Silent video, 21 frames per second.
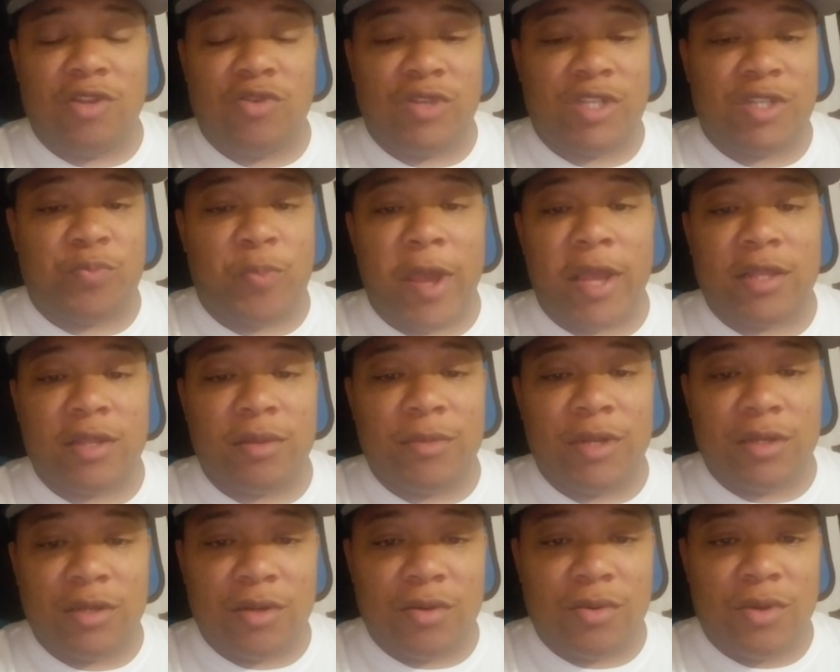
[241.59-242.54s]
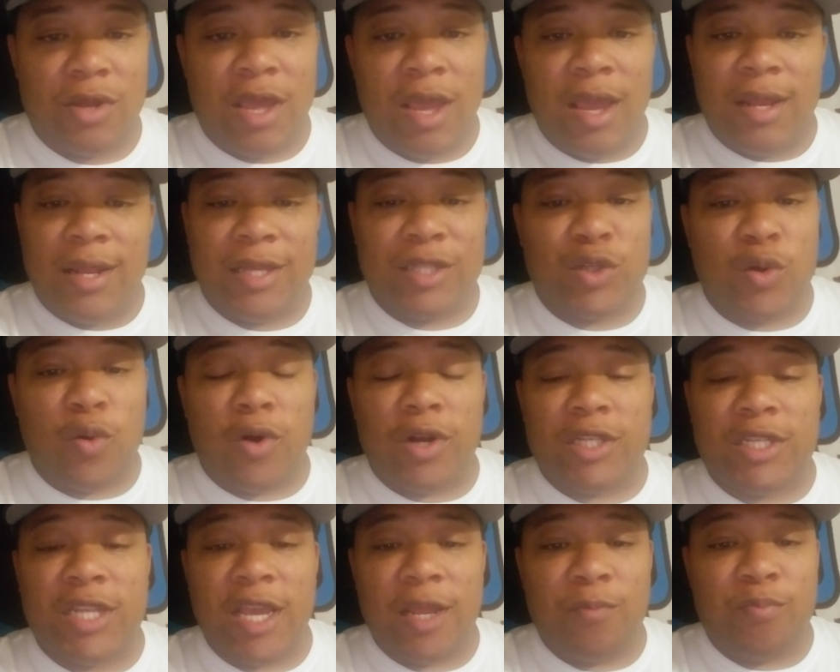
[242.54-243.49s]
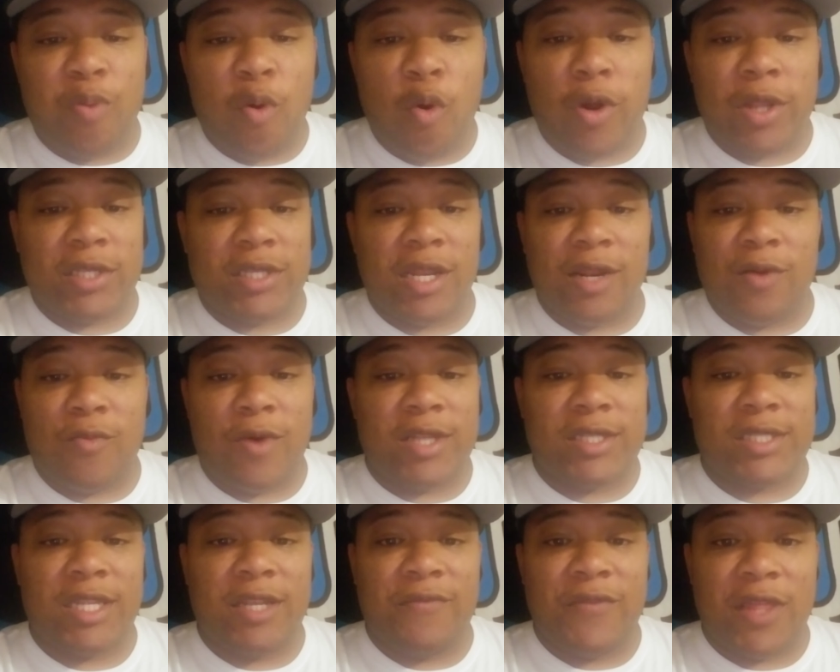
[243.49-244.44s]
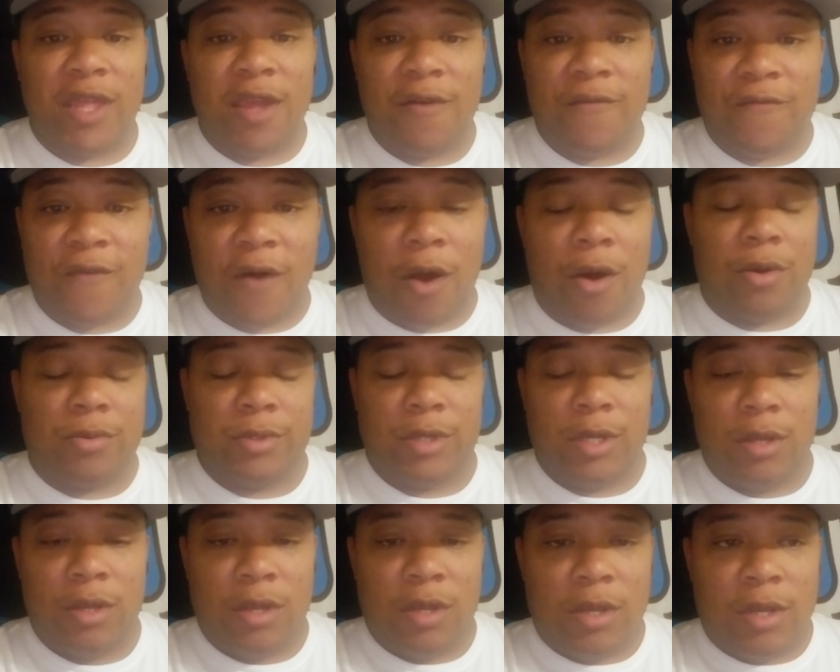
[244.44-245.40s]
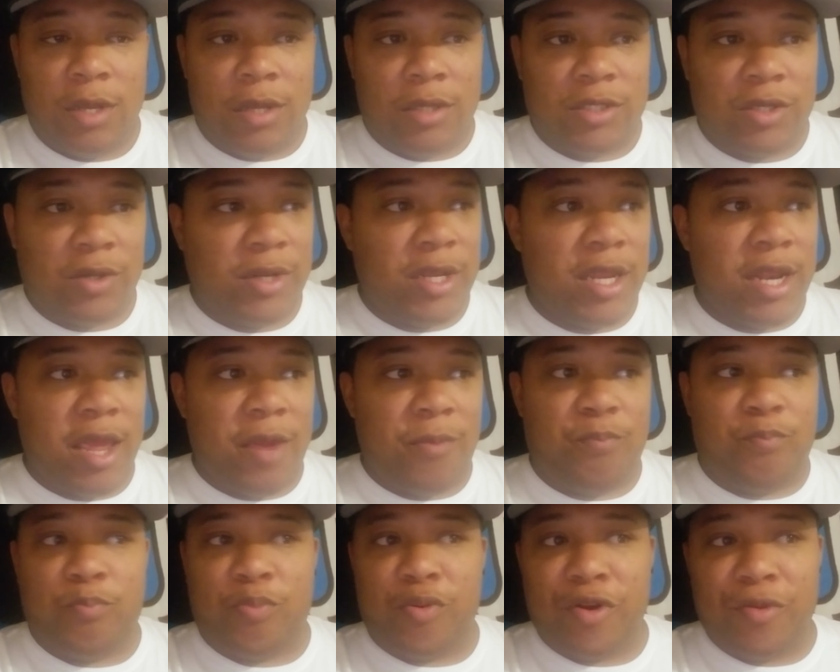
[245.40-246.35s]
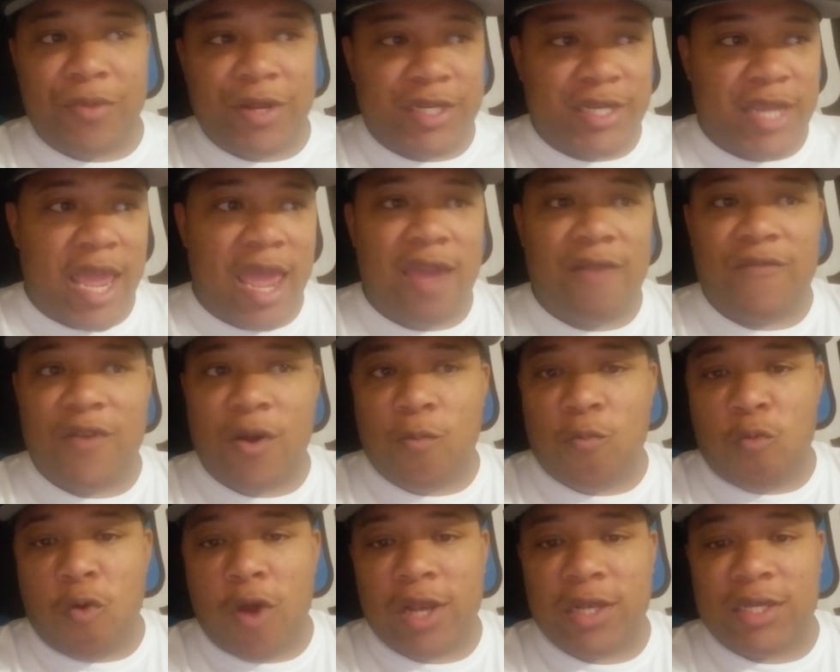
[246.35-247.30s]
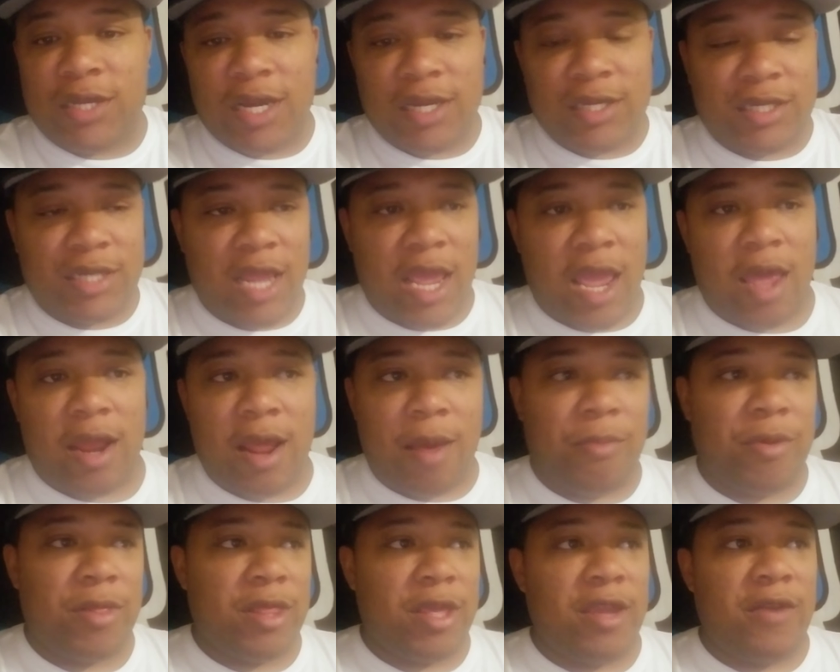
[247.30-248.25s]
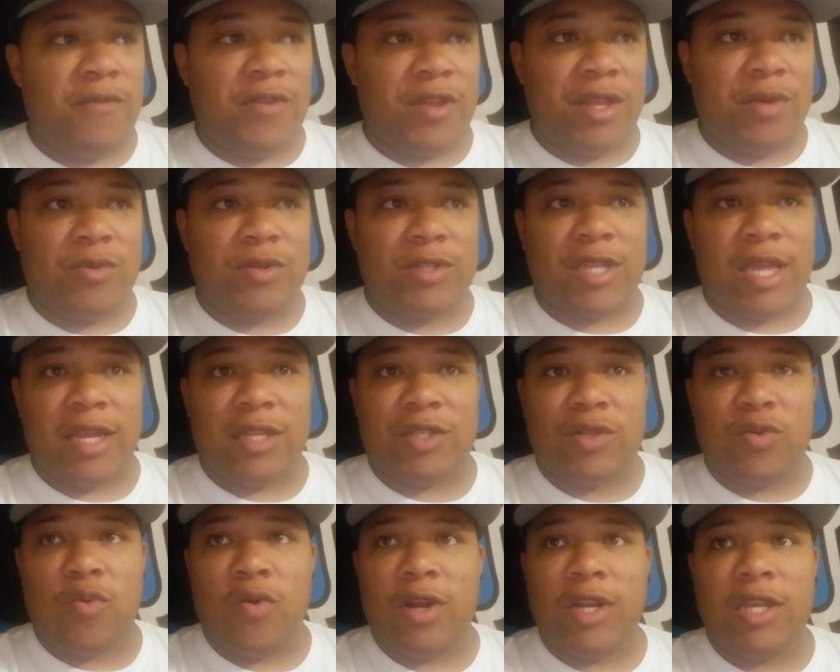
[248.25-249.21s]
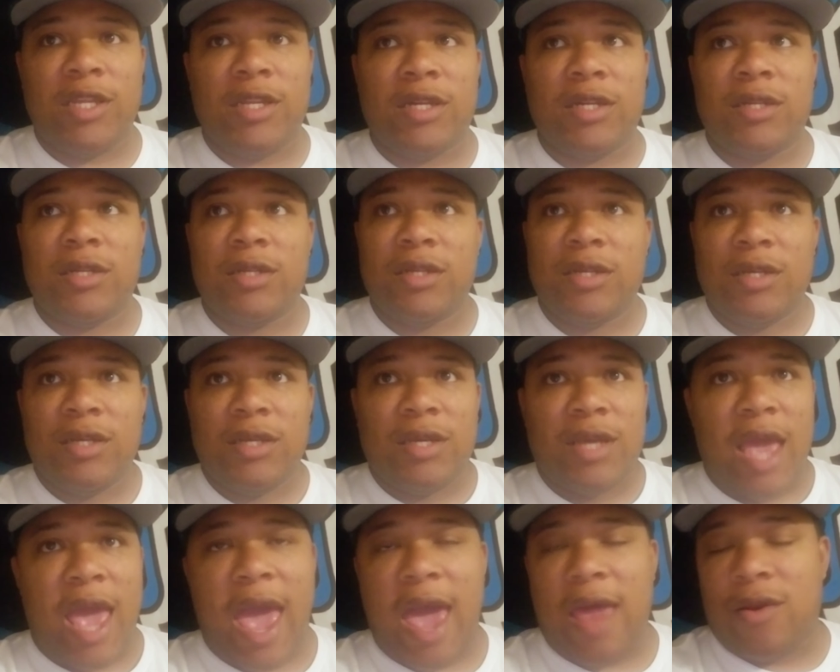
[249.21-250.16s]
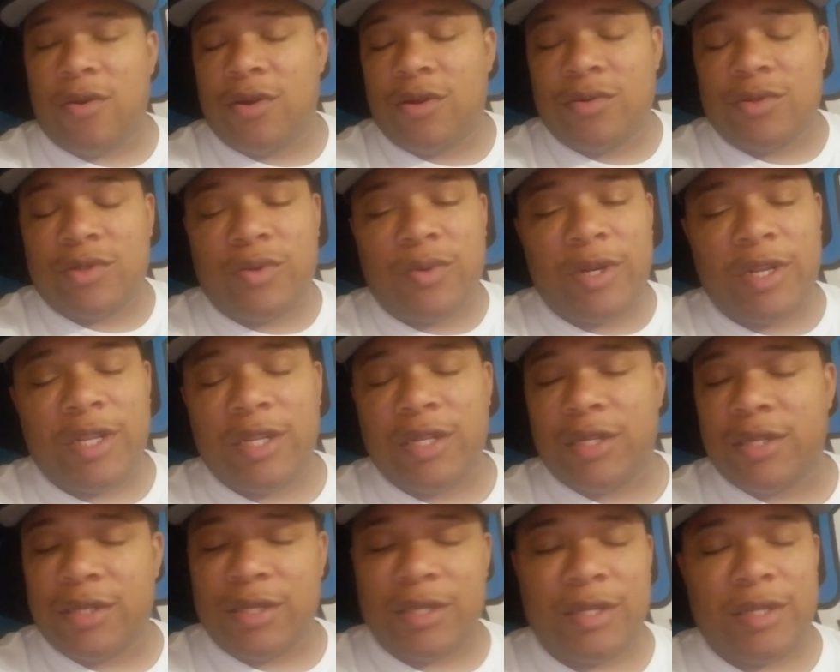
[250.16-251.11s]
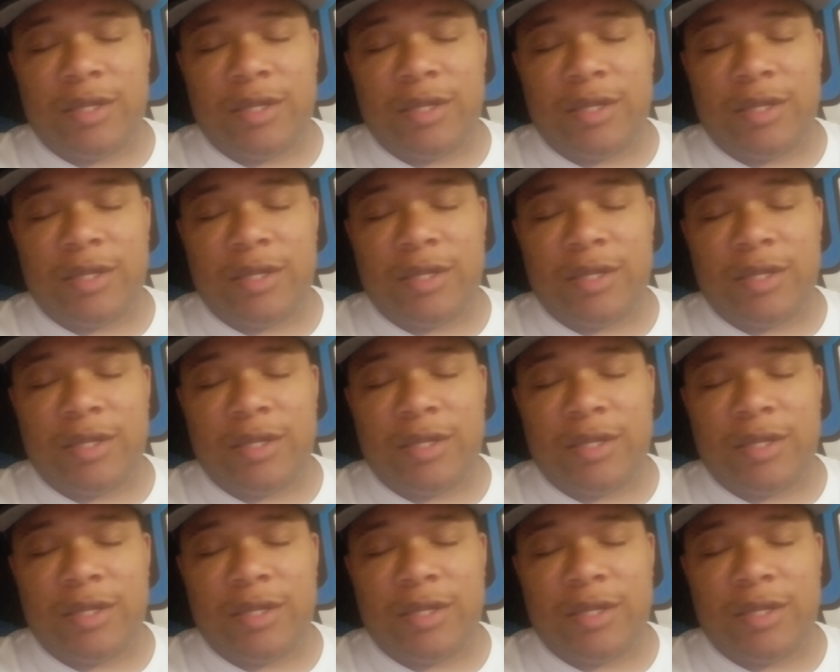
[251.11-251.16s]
you expect them to do? They scored ten points and it wasn't even their fault. So then they pretty much gave up one touchdown, I believe. It was like twenty to I don't know, twenty to